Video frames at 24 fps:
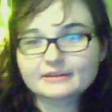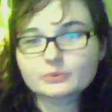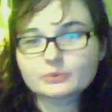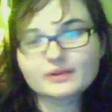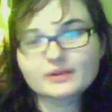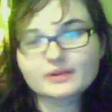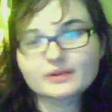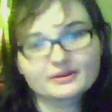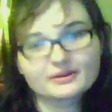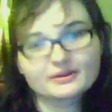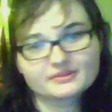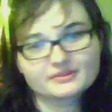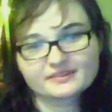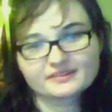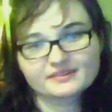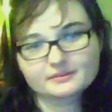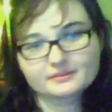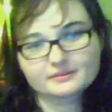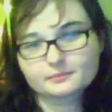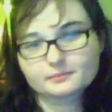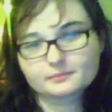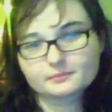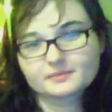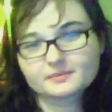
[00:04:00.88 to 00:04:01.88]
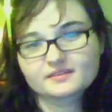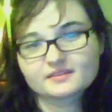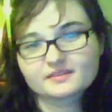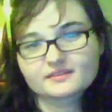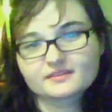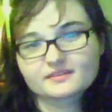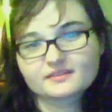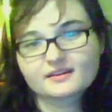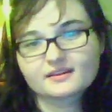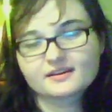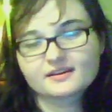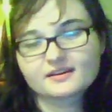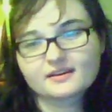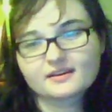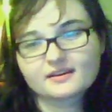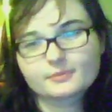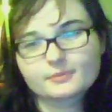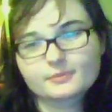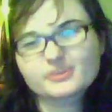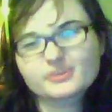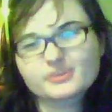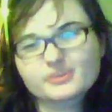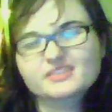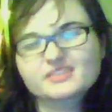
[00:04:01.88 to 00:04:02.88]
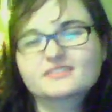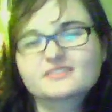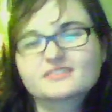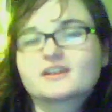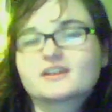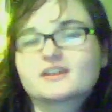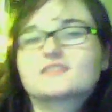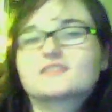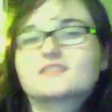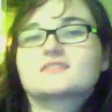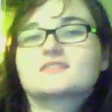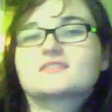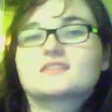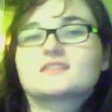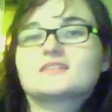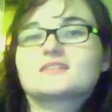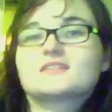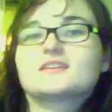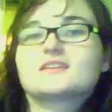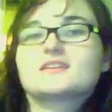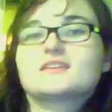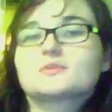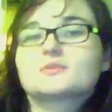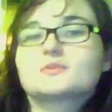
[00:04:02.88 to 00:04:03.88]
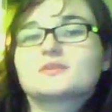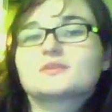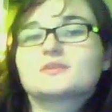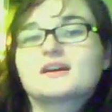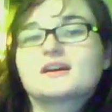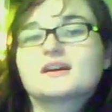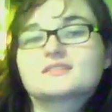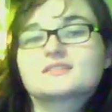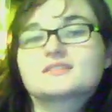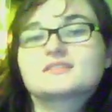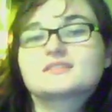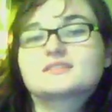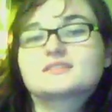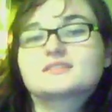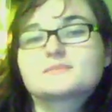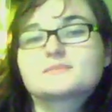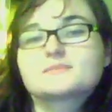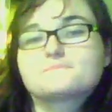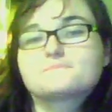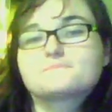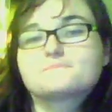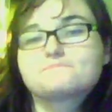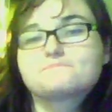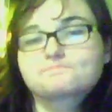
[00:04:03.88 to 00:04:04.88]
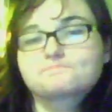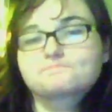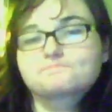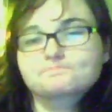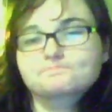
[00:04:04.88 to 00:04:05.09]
equal house systems, I personally found that the equal house system